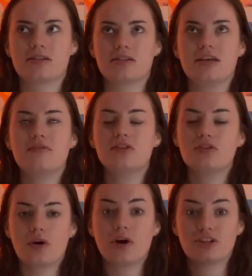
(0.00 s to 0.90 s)
even
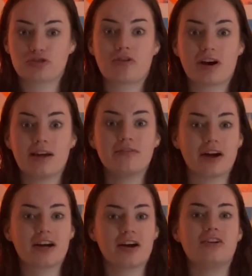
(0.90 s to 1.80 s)
though I try
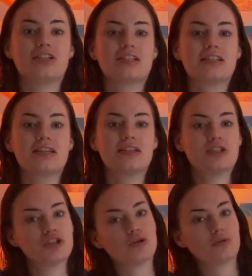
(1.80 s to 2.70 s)
very consciously
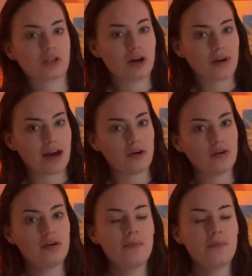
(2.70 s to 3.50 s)
to slow down,